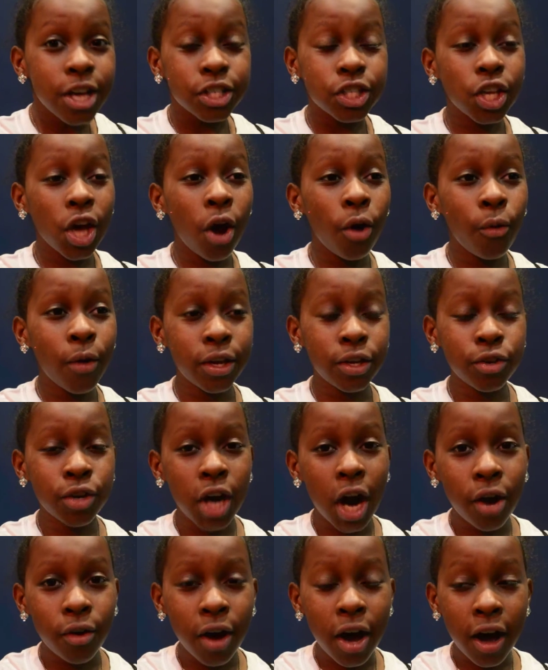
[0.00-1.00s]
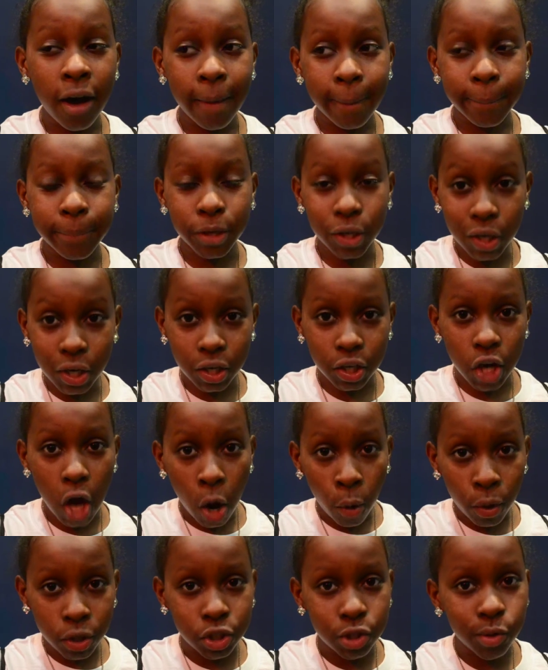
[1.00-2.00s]
So when you grow up, you'll know
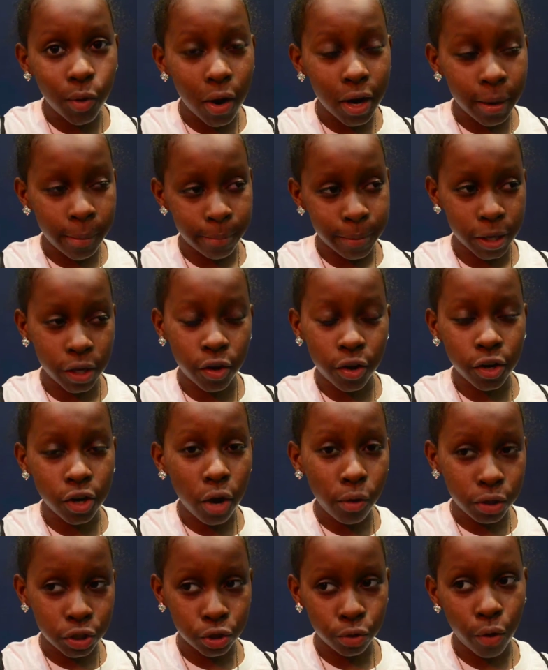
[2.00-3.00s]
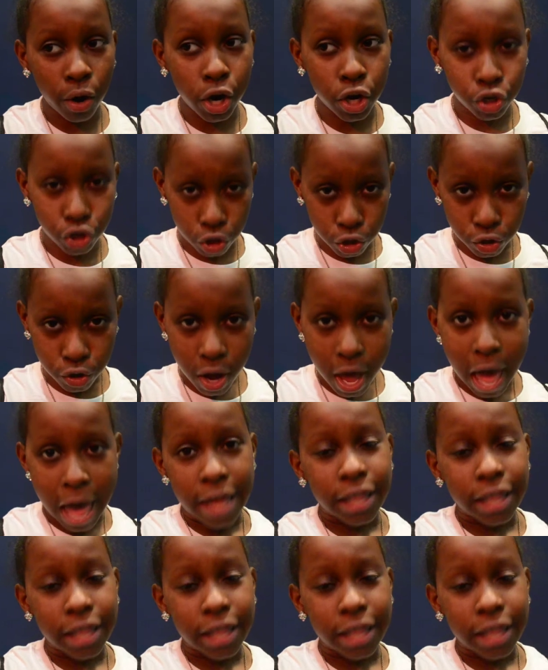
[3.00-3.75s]
what you want to be, you'll know what you want to do.